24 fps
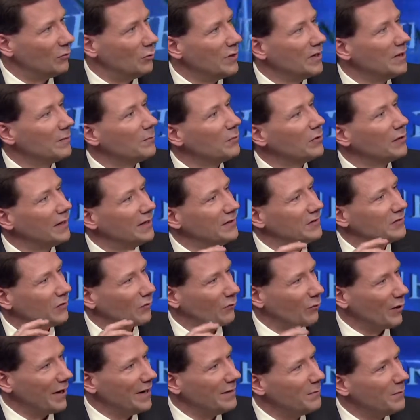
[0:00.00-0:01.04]
we can place the
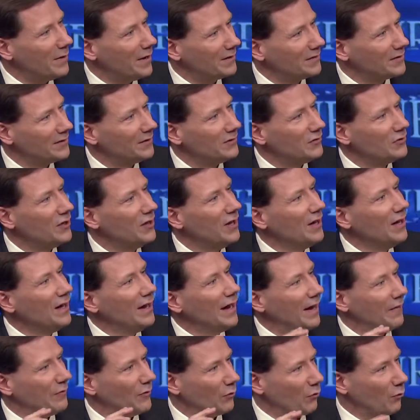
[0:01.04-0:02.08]
right message
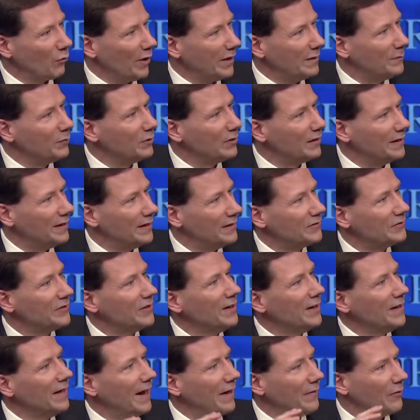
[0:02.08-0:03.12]
at the right place
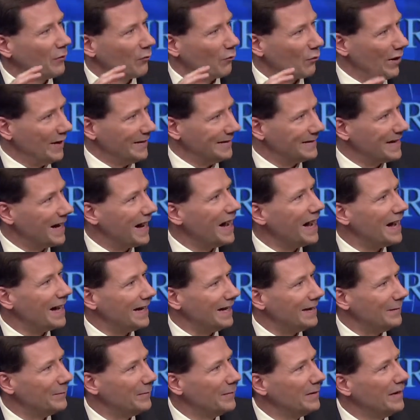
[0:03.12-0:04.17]
at the right
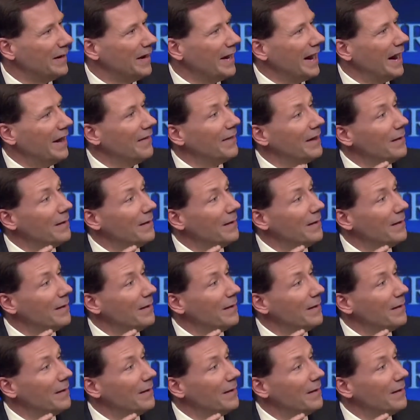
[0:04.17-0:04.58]
time and